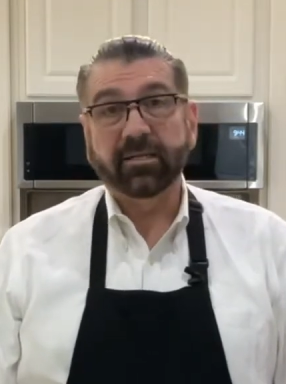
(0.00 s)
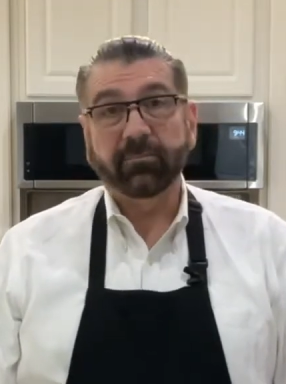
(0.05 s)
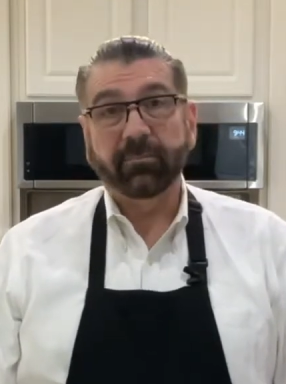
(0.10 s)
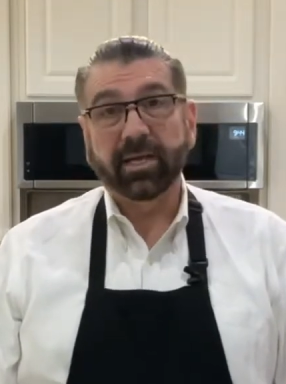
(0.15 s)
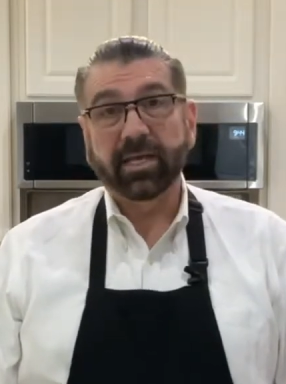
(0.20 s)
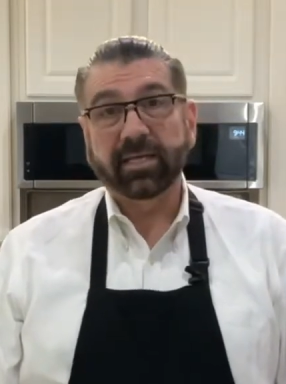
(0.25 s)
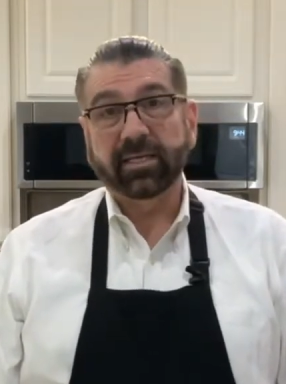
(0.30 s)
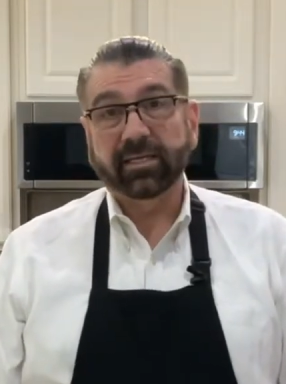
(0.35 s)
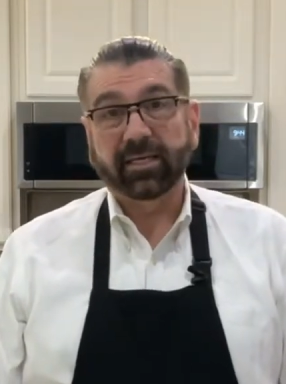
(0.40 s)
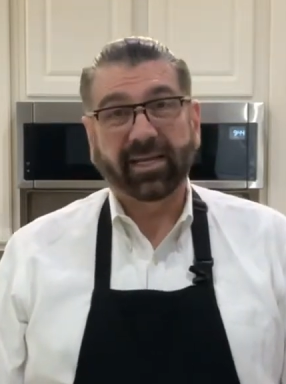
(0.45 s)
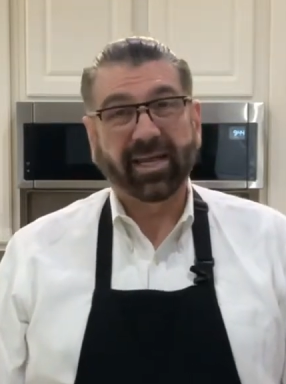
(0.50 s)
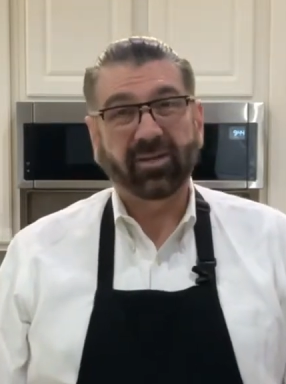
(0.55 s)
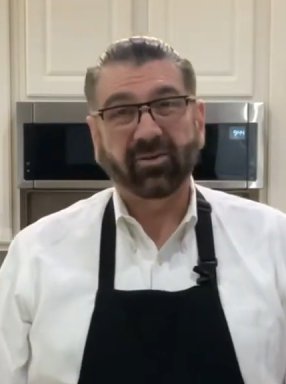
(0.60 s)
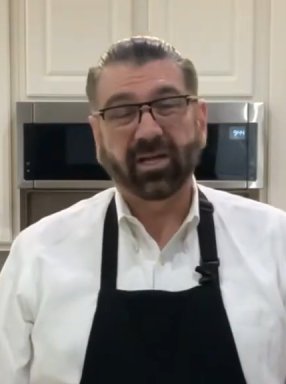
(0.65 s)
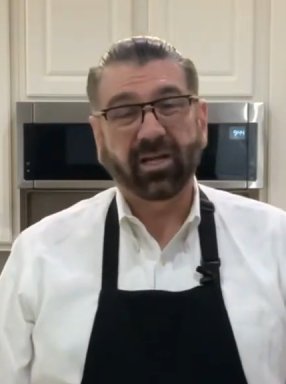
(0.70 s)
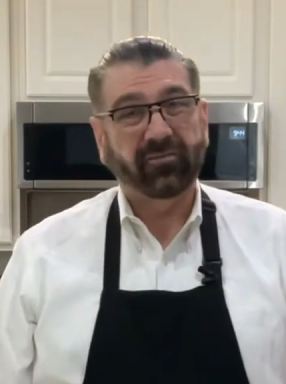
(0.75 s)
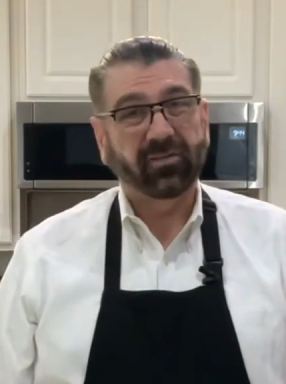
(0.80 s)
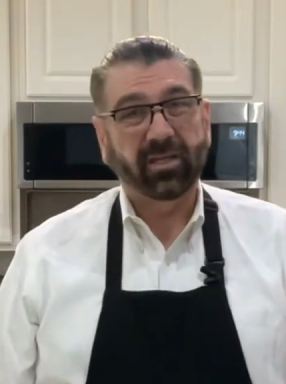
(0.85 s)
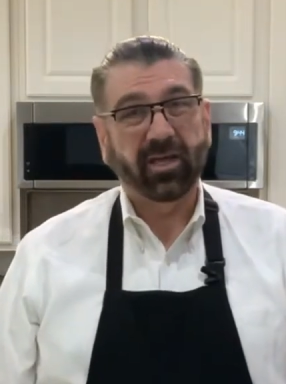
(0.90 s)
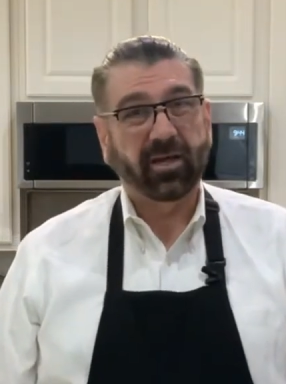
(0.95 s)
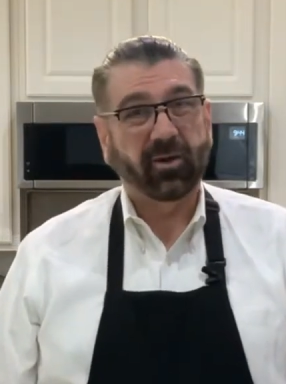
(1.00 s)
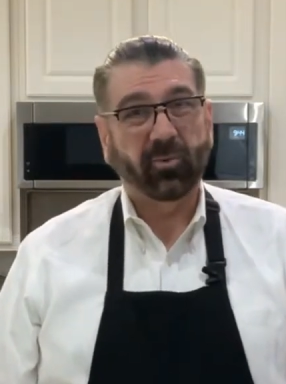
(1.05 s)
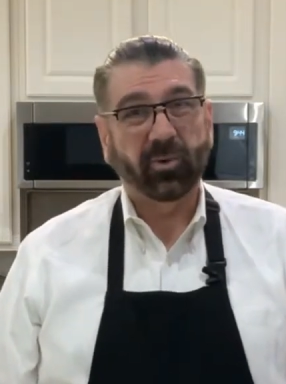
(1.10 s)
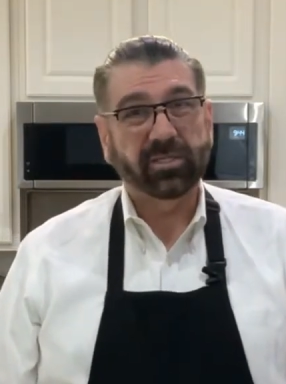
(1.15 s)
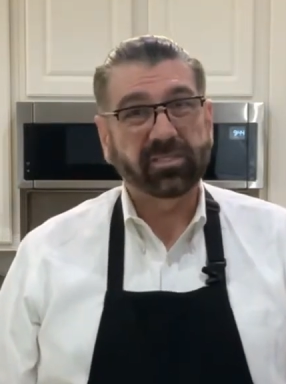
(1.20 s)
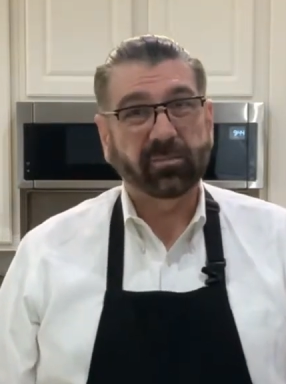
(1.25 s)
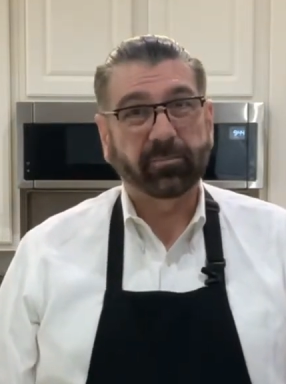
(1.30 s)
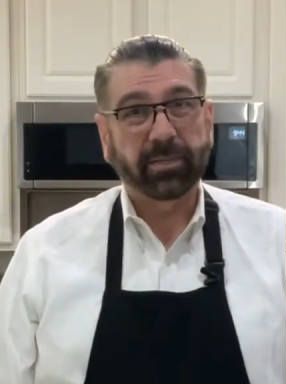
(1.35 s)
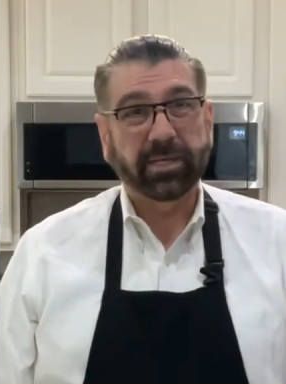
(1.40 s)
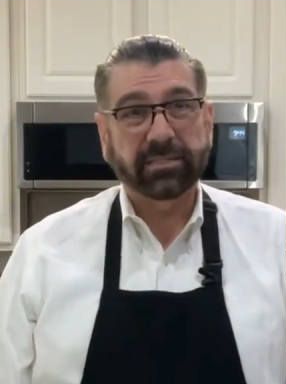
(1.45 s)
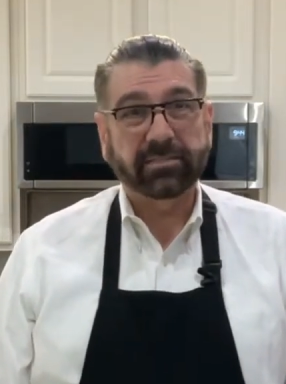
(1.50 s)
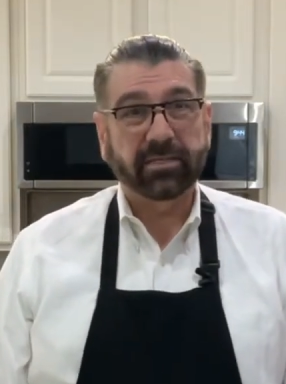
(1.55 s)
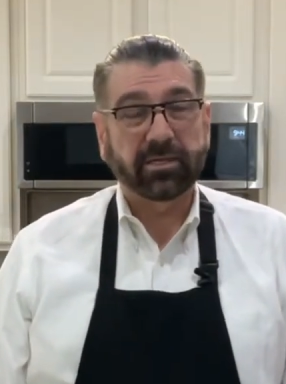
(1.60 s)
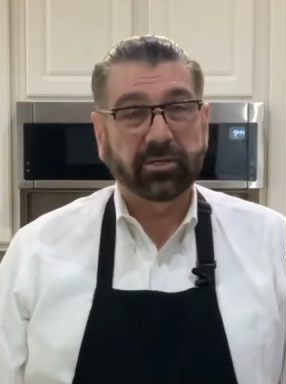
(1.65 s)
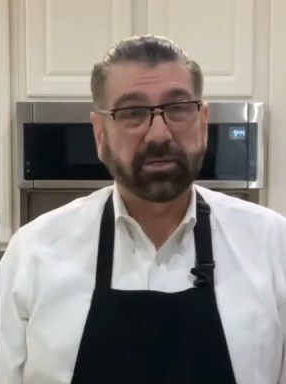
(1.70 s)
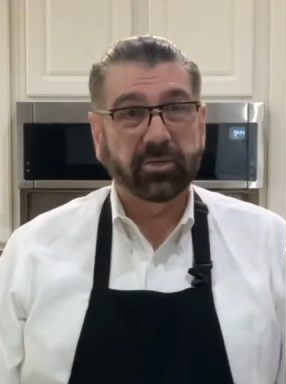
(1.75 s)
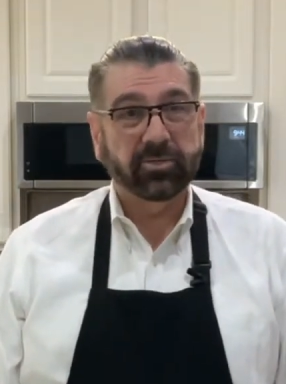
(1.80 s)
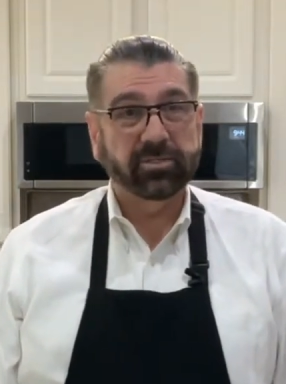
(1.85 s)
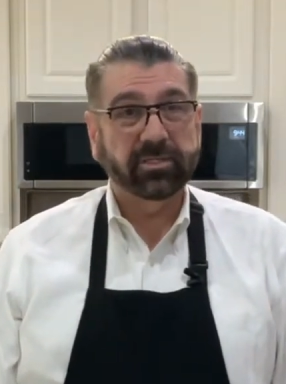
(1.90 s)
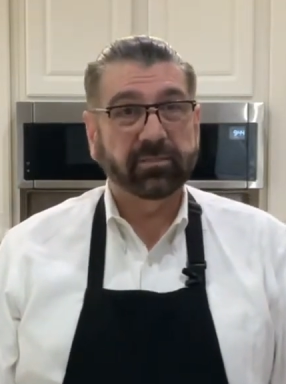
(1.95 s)
make and I don't have a lot of recipes that
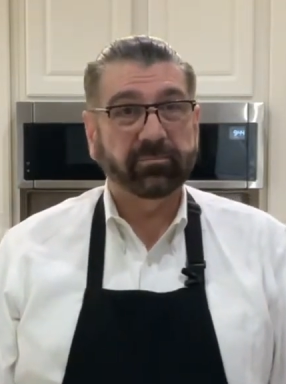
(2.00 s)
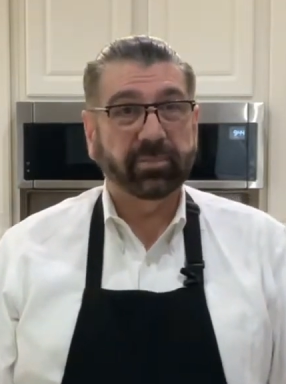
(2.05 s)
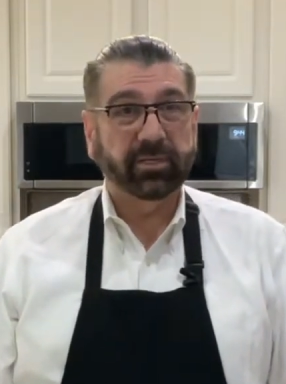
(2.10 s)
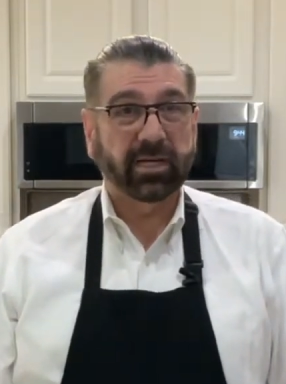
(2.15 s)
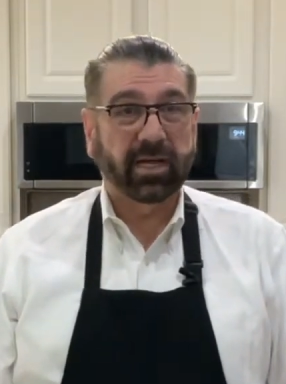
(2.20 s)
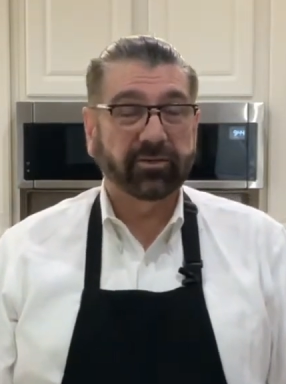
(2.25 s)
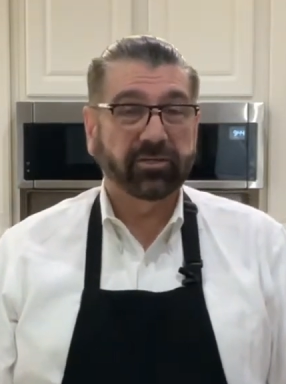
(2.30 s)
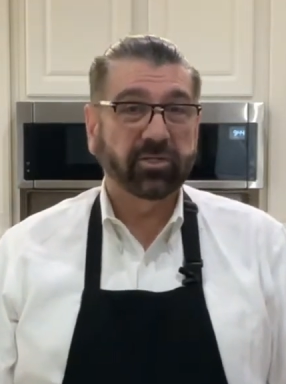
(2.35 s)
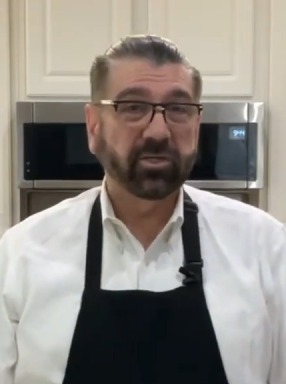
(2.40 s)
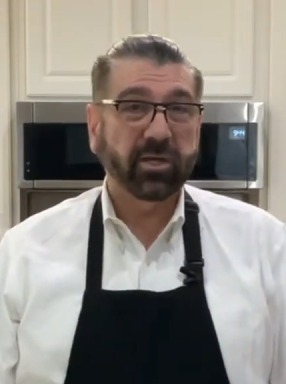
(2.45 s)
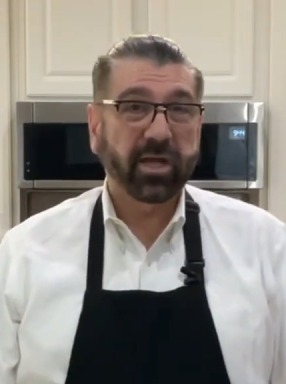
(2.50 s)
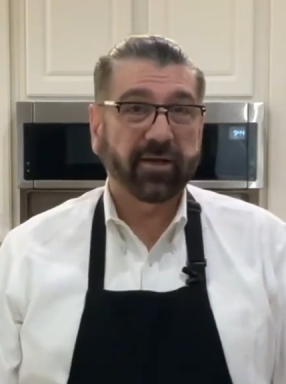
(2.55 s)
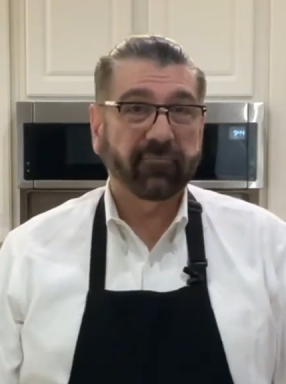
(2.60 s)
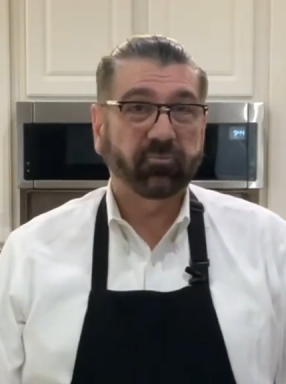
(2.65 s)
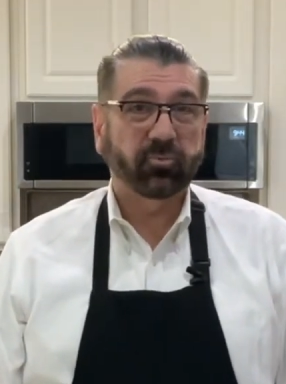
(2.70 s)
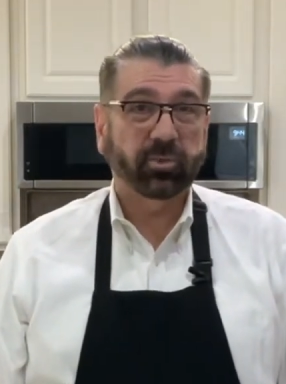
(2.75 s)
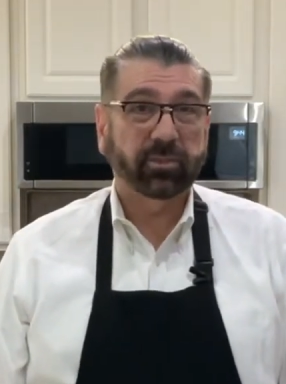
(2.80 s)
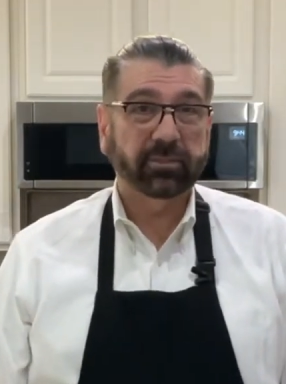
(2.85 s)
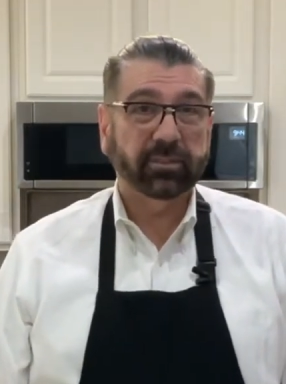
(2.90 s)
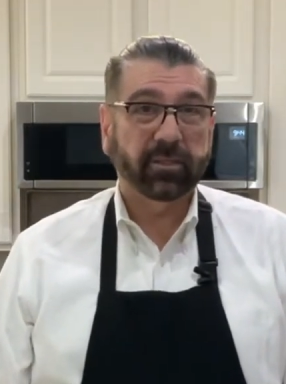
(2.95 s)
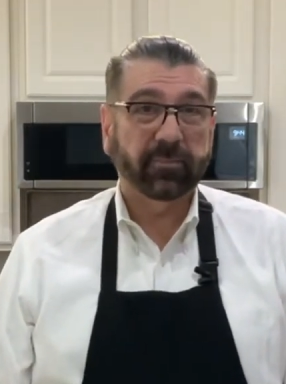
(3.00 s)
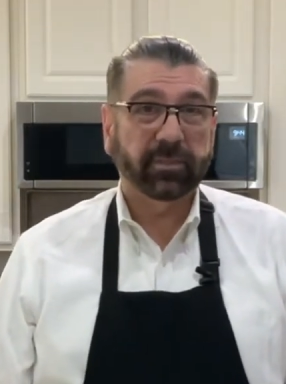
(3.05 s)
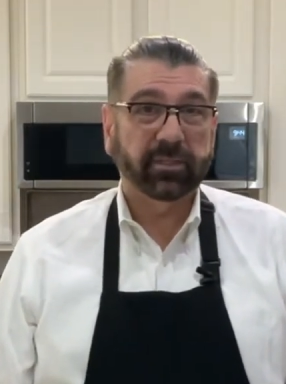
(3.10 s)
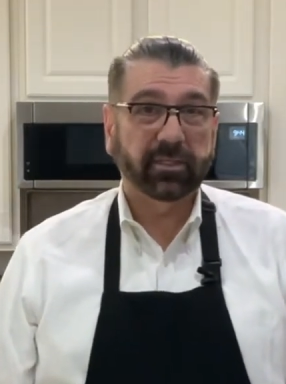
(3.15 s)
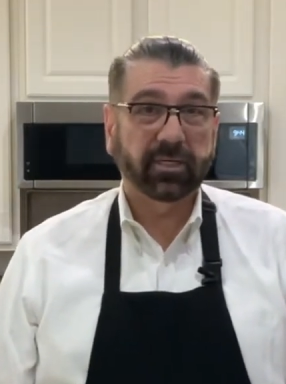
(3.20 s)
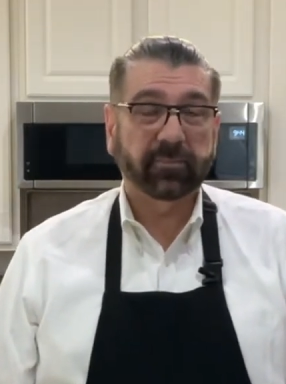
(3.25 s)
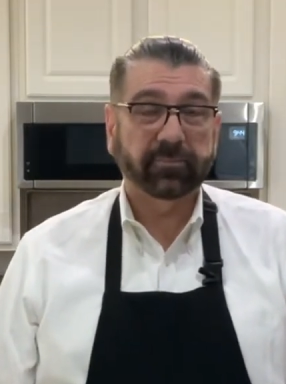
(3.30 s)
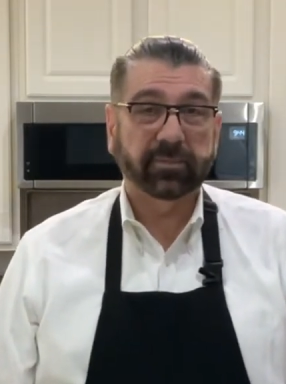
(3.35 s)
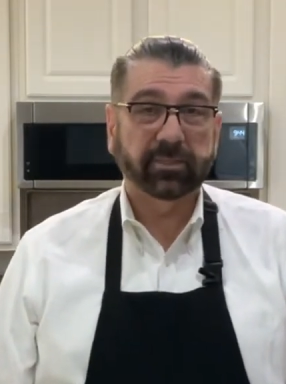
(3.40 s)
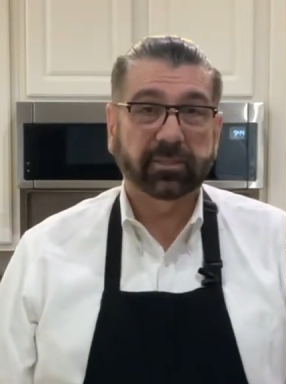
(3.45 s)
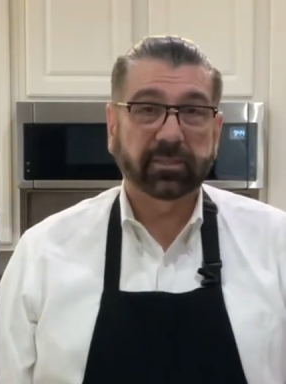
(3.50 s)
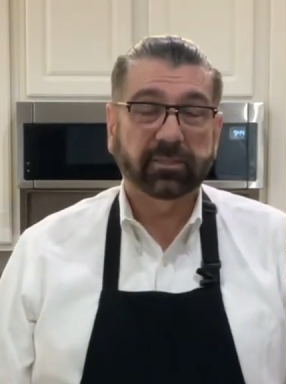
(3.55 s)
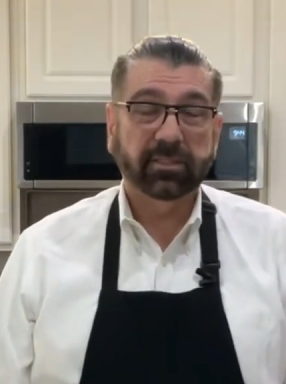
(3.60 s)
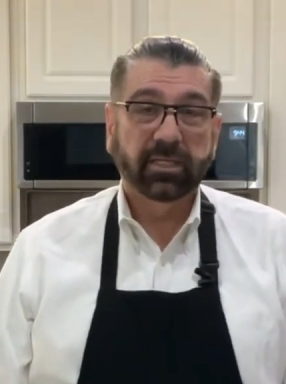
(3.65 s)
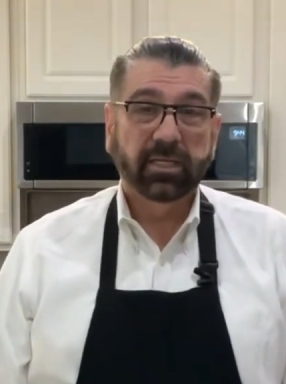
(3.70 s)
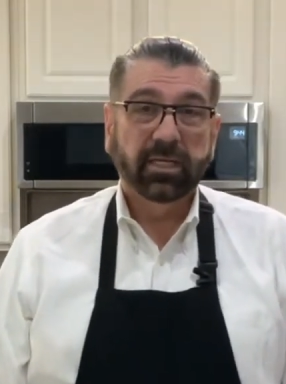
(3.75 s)
use it, but I do have one coming up that